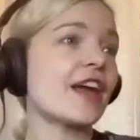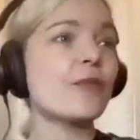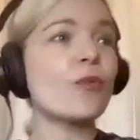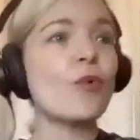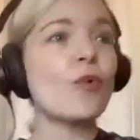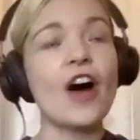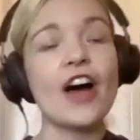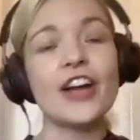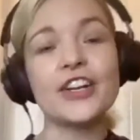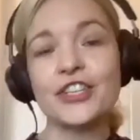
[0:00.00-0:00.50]

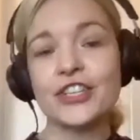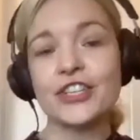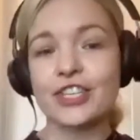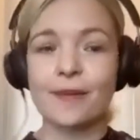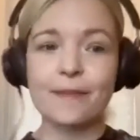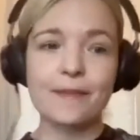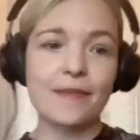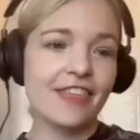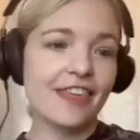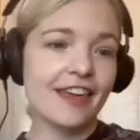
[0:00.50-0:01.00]
watch
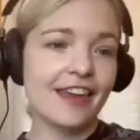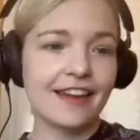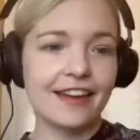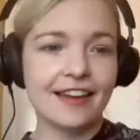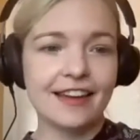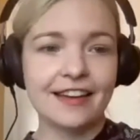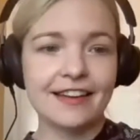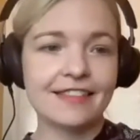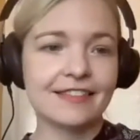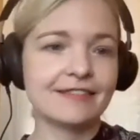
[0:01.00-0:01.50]

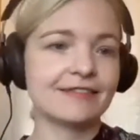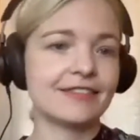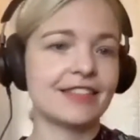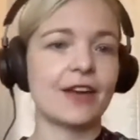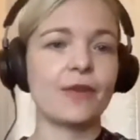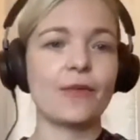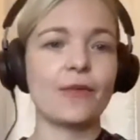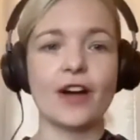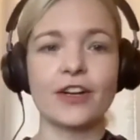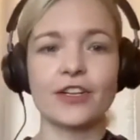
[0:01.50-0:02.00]
something, right.
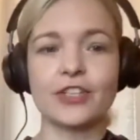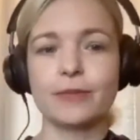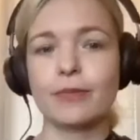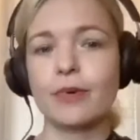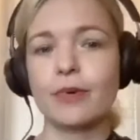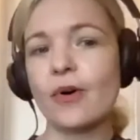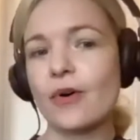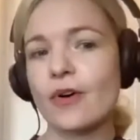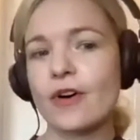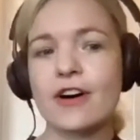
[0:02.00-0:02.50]
they watch
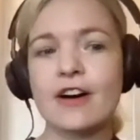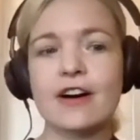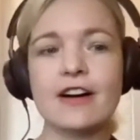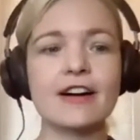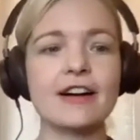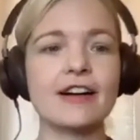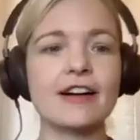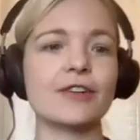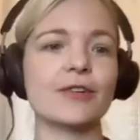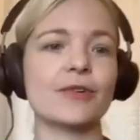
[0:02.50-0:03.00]

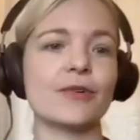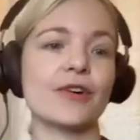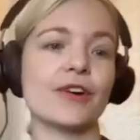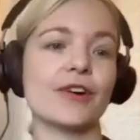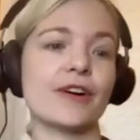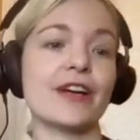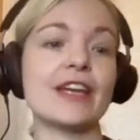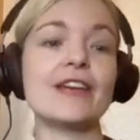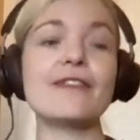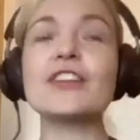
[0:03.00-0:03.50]
porn,
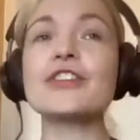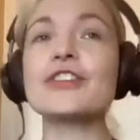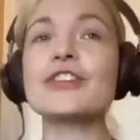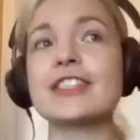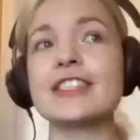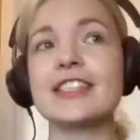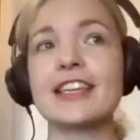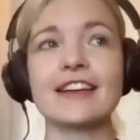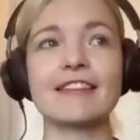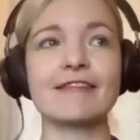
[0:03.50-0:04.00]
or even
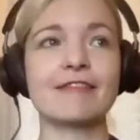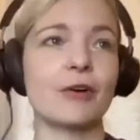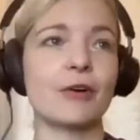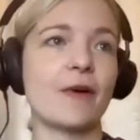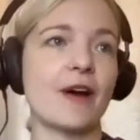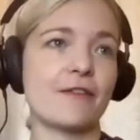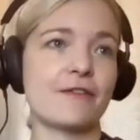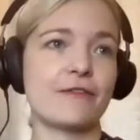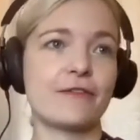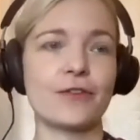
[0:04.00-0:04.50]
just like go
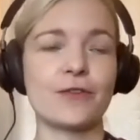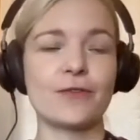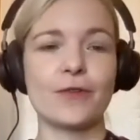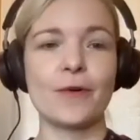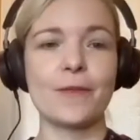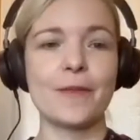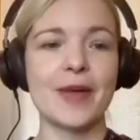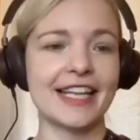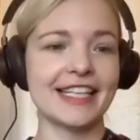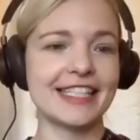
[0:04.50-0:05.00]
out for a
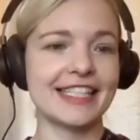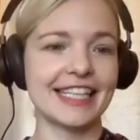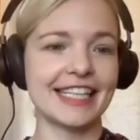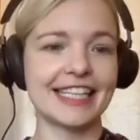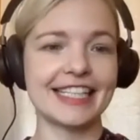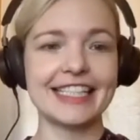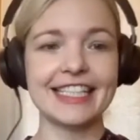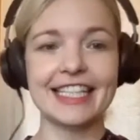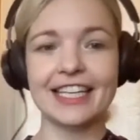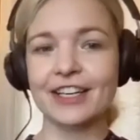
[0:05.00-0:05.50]
romantic
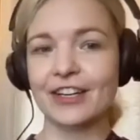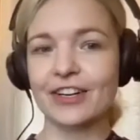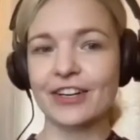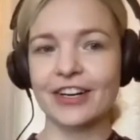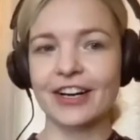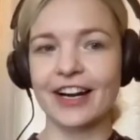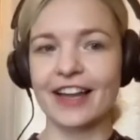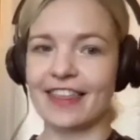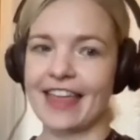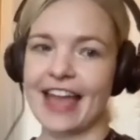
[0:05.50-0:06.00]

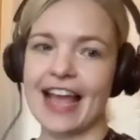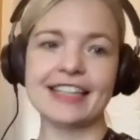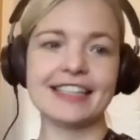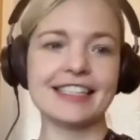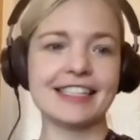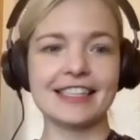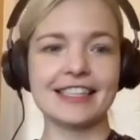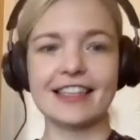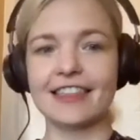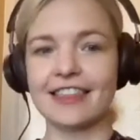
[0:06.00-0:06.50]
dinner, and
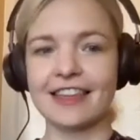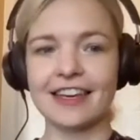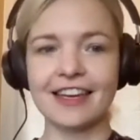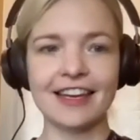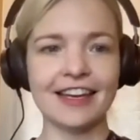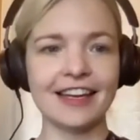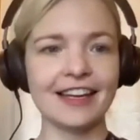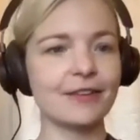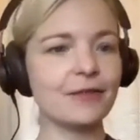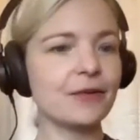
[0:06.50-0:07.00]
that's yeah. the
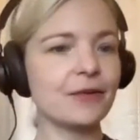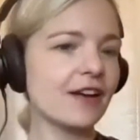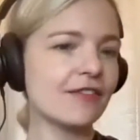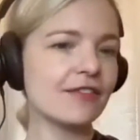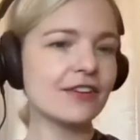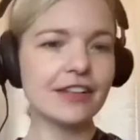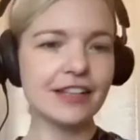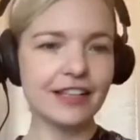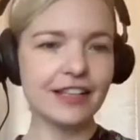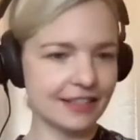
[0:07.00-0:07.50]
thing,
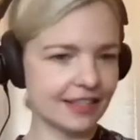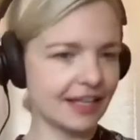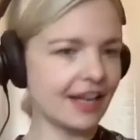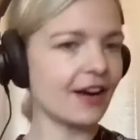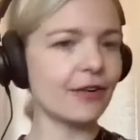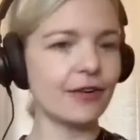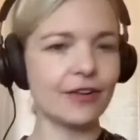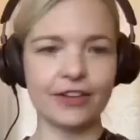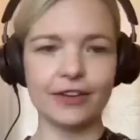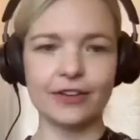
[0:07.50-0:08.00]
whatever it is, yeah,
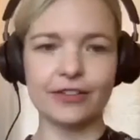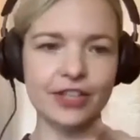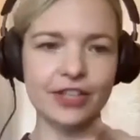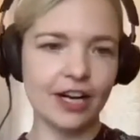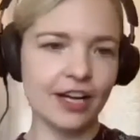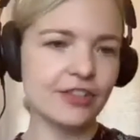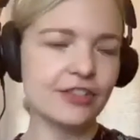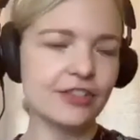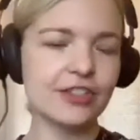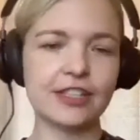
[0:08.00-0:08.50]
or they're
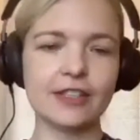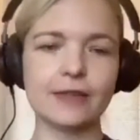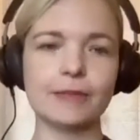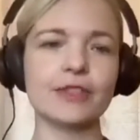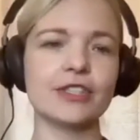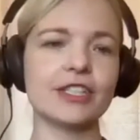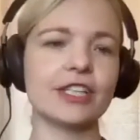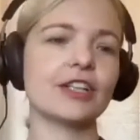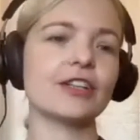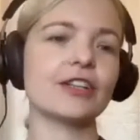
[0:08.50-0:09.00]
touched in a
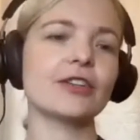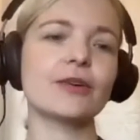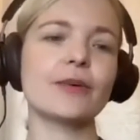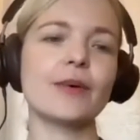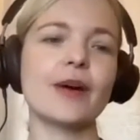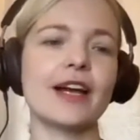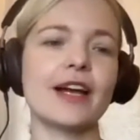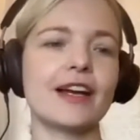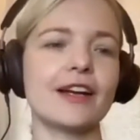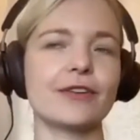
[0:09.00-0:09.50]
particular
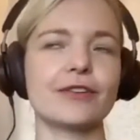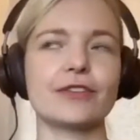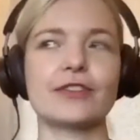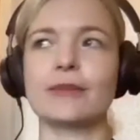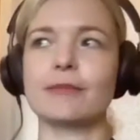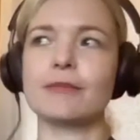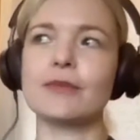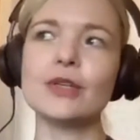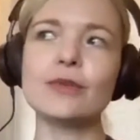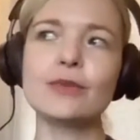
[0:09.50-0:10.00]
way, or
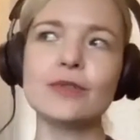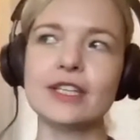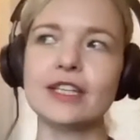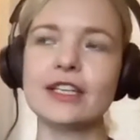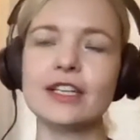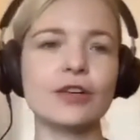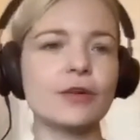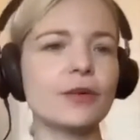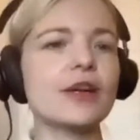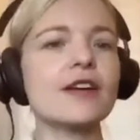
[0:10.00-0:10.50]
some
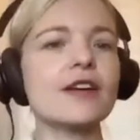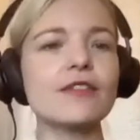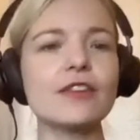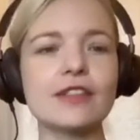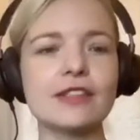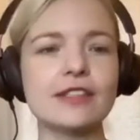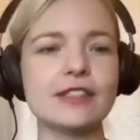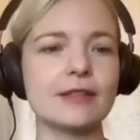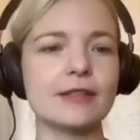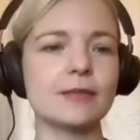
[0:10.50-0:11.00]
music, you know, whatever
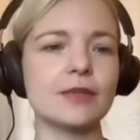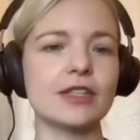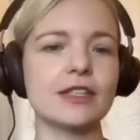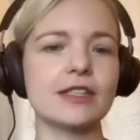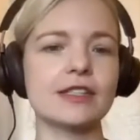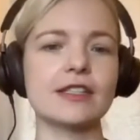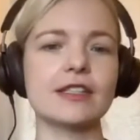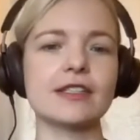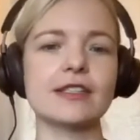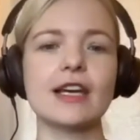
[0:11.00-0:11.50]
the
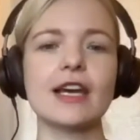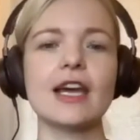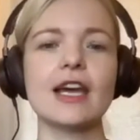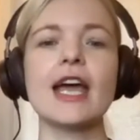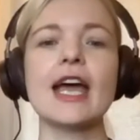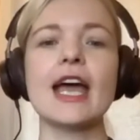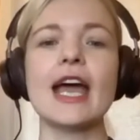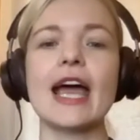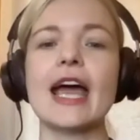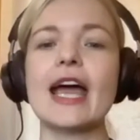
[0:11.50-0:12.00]
stimulus is,
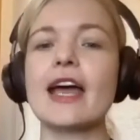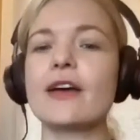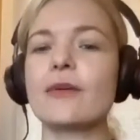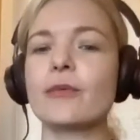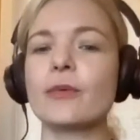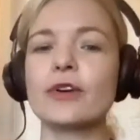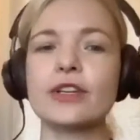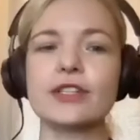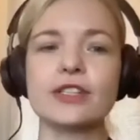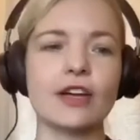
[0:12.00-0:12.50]
and eh,
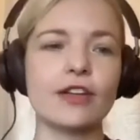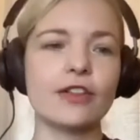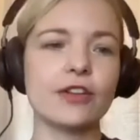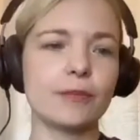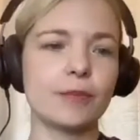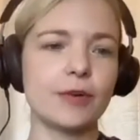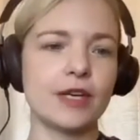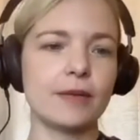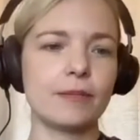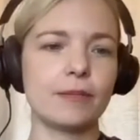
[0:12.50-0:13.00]
whereas
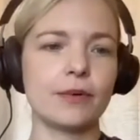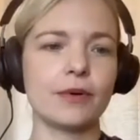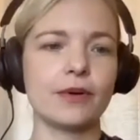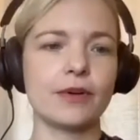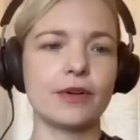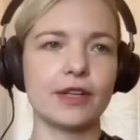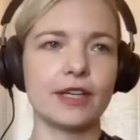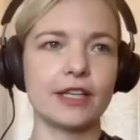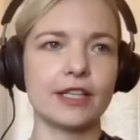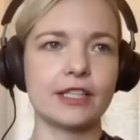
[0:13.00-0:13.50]
other
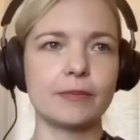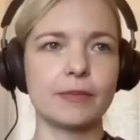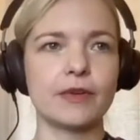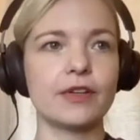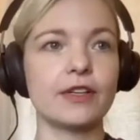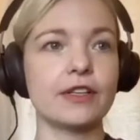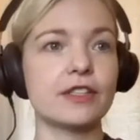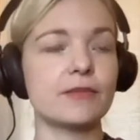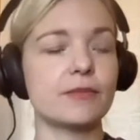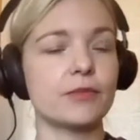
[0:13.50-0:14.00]
people
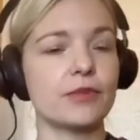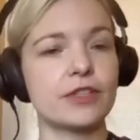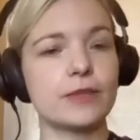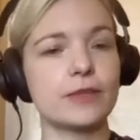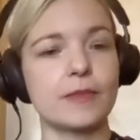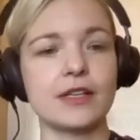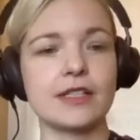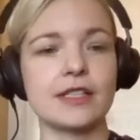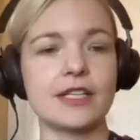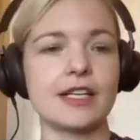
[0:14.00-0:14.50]
experience more
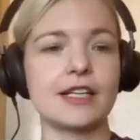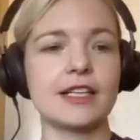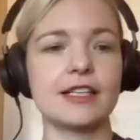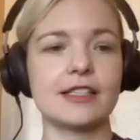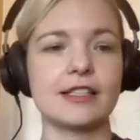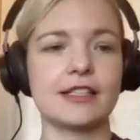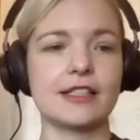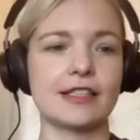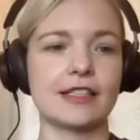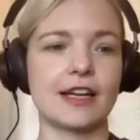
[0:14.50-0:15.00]

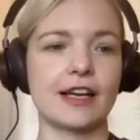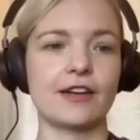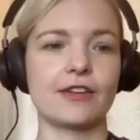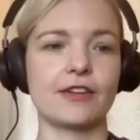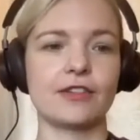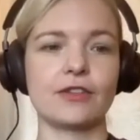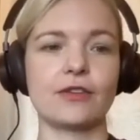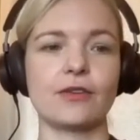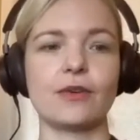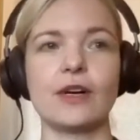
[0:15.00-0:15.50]
spontaneous desire,
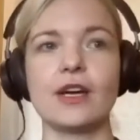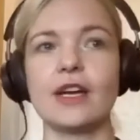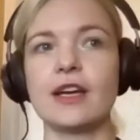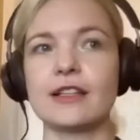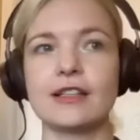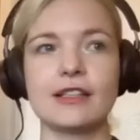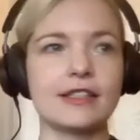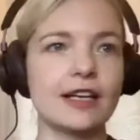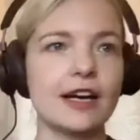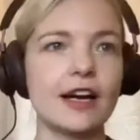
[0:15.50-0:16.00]
so
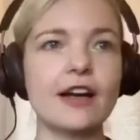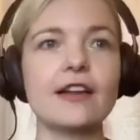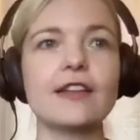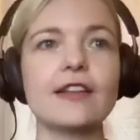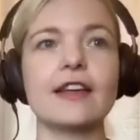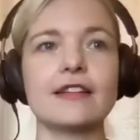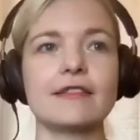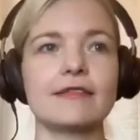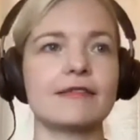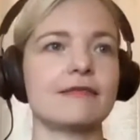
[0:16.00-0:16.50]
desire
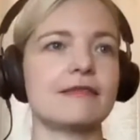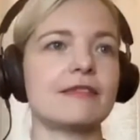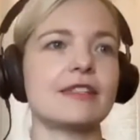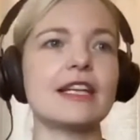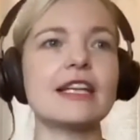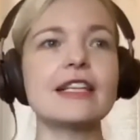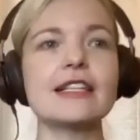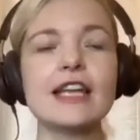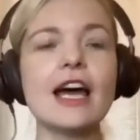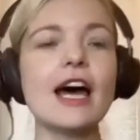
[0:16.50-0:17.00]
that
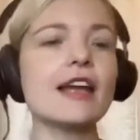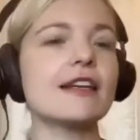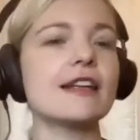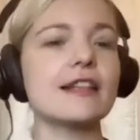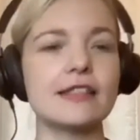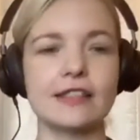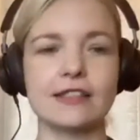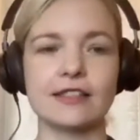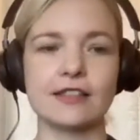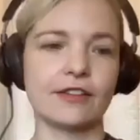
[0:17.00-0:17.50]
it's not
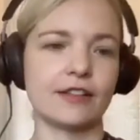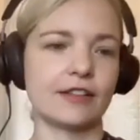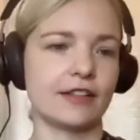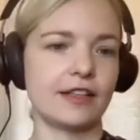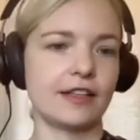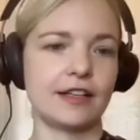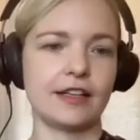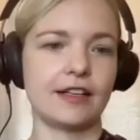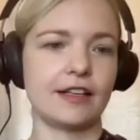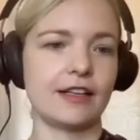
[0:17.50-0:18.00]

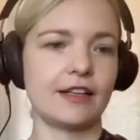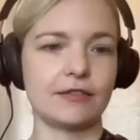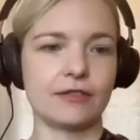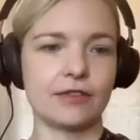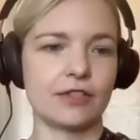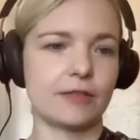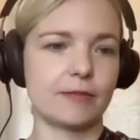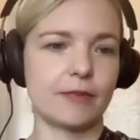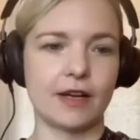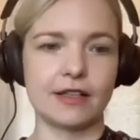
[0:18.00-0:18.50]
necessarily in
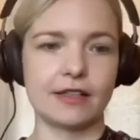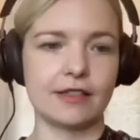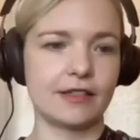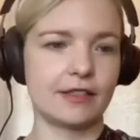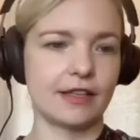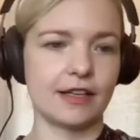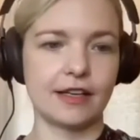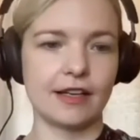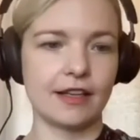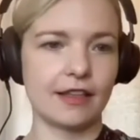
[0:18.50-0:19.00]
response
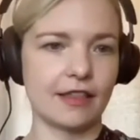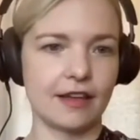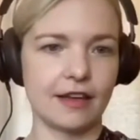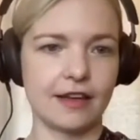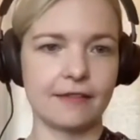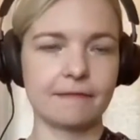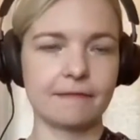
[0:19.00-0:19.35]
to right. anything.